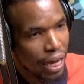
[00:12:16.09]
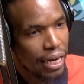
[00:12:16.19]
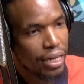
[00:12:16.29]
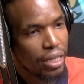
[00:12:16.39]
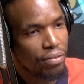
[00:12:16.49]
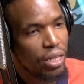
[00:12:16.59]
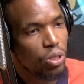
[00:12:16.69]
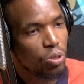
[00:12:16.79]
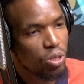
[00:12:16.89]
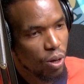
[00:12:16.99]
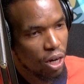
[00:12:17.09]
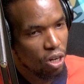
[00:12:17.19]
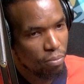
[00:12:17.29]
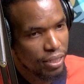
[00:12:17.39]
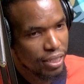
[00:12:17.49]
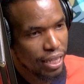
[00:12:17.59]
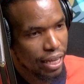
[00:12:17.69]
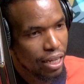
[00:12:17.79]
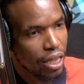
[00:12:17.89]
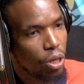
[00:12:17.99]
And if they choose to adopt it,
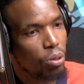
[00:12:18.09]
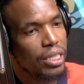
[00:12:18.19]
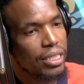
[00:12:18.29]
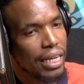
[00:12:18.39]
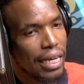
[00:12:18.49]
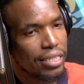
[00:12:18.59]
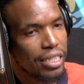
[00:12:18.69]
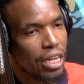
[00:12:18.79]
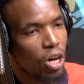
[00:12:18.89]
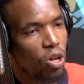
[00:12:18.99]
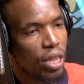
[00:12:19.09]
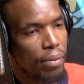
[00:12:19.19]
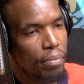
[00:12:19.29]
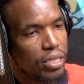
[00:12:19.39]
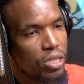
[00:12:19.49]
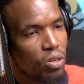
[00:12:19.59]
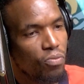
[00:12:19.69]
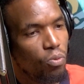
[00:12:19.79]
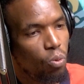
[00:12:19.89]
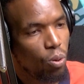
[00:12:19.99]
then they will discuss it now on the basis of
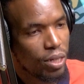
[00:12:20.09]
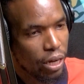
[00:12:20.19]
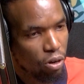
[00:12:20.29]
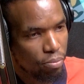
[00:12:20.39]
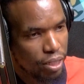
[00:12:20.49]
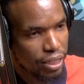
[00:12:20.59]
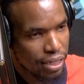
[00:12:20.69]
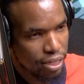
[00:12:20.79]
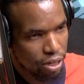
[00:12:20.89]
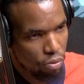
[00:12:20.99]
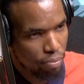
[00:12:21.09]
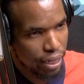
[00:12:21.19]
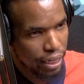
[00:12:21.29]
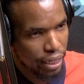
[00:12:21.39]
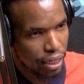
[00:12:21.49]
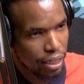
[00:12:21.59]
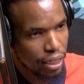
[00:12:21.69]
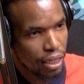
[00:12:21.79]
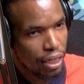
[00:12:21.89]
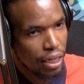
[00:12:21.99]
what the committee has recommended.
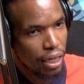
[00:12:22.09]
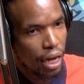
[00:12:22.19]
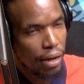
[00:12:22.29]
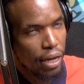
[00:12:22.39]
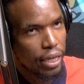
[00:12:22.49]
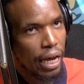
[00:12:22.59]
Ah.